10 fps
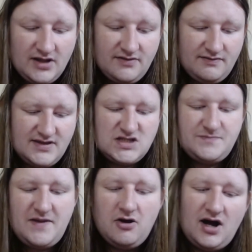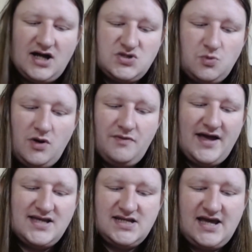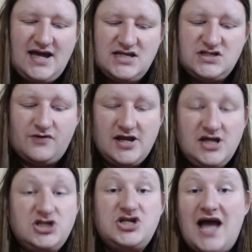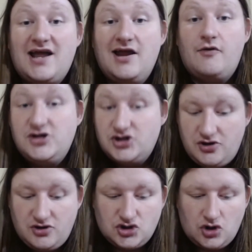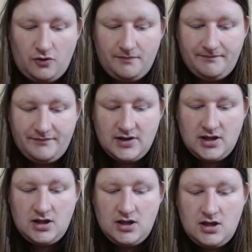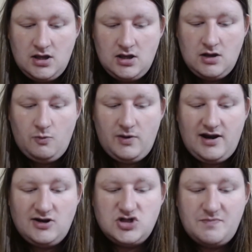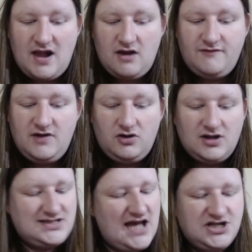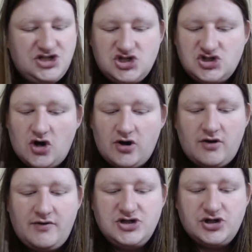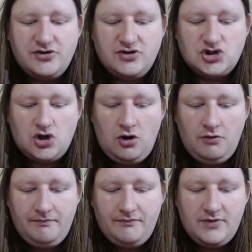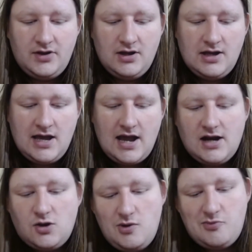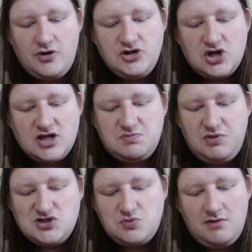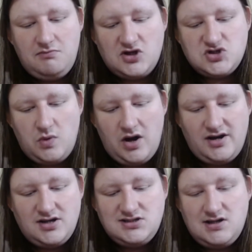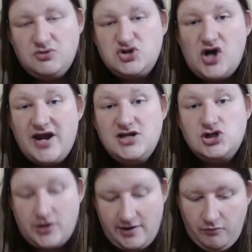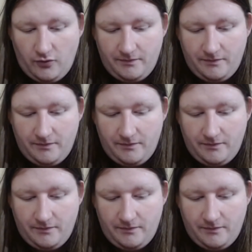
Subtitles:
This spell costs 1 last to cast for each attacking creature you control. When it enters the battlefield, attach it to target creature you control. An equipped creature gets +1/+1, double strike, and trample.